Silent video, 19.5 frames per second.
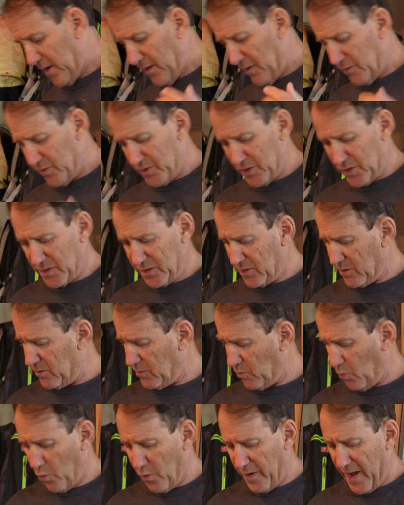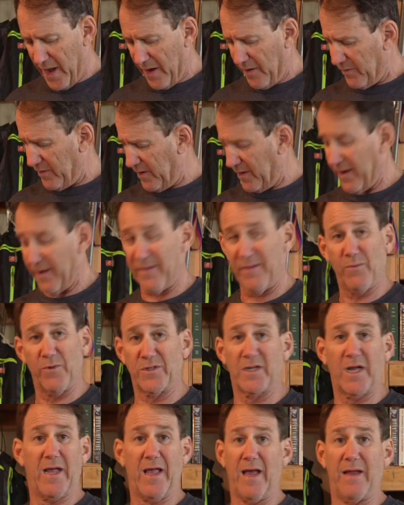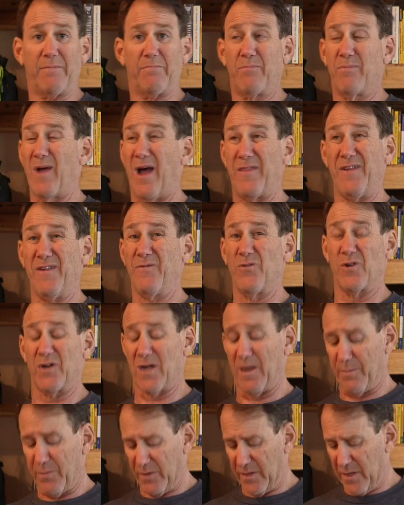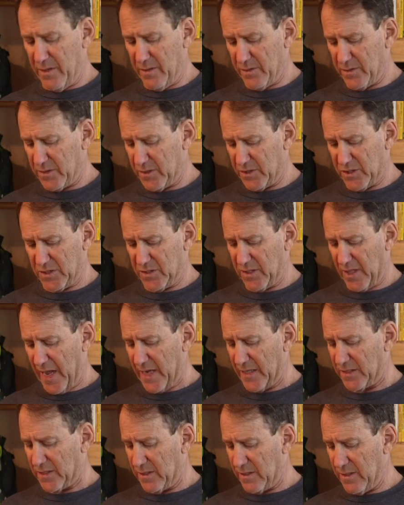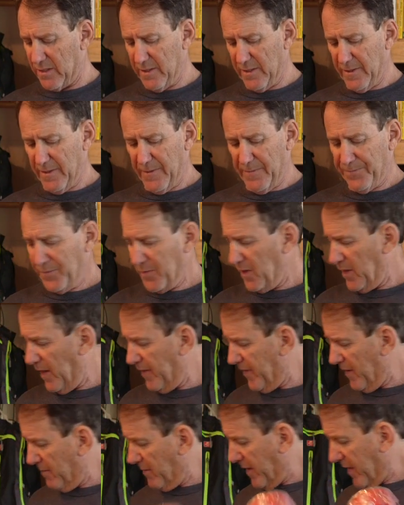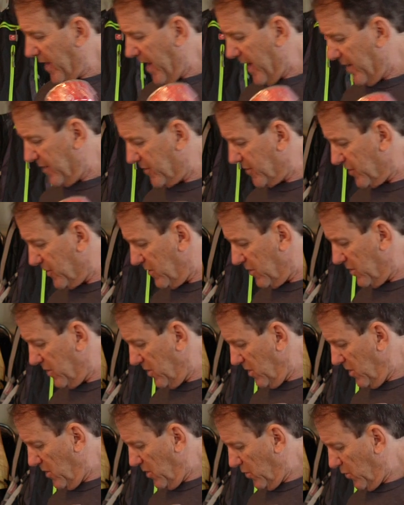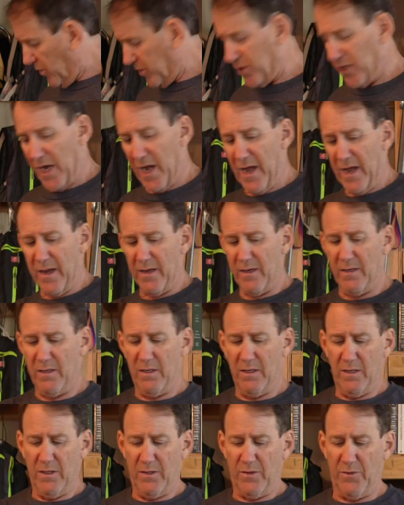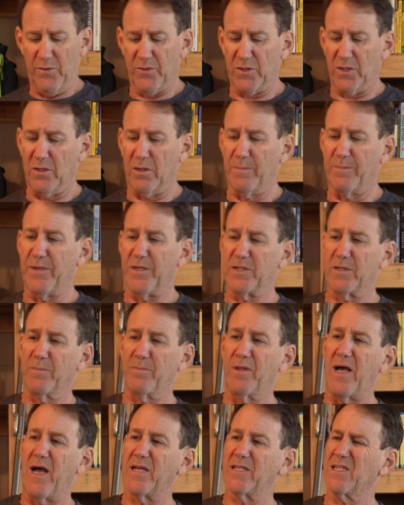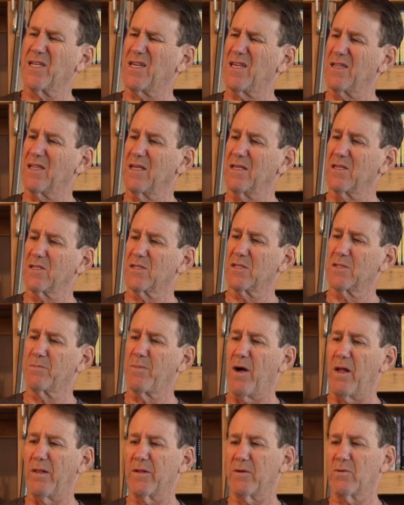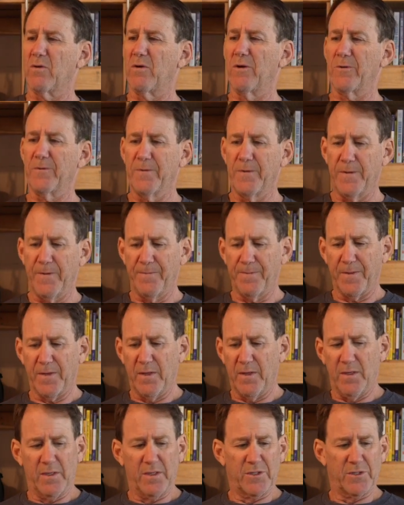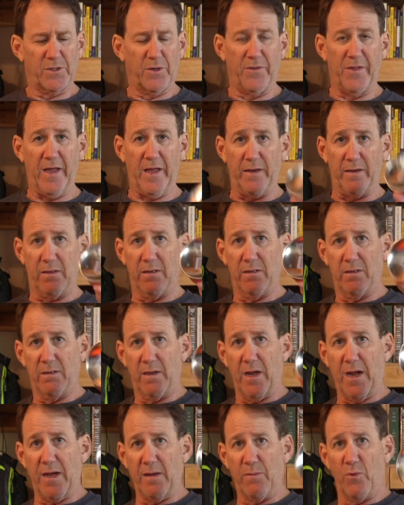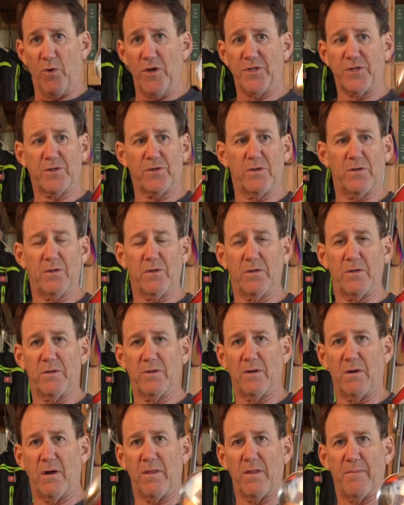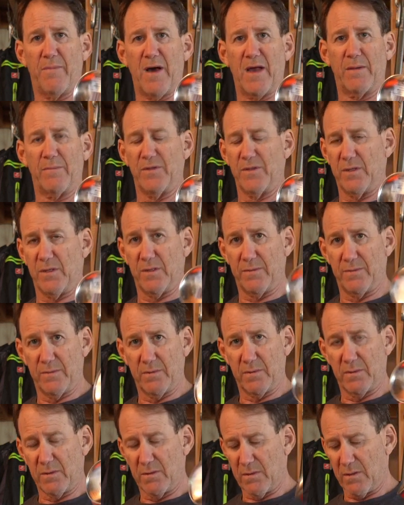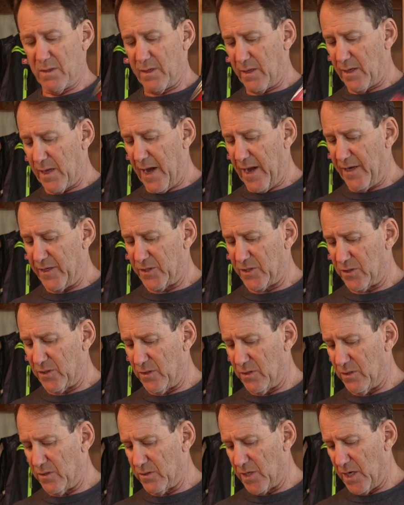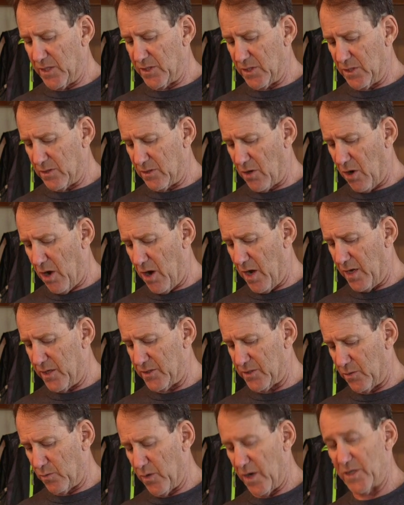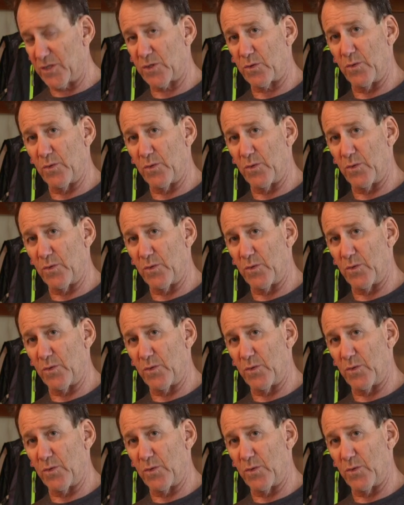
that was just worn out, which I had, I think, for a couple of years. It just lasted. And then my canister, which I use a little piece of plastic. I think this is polycro, so that any moisture on the bottom of the canister doesn't cause a rust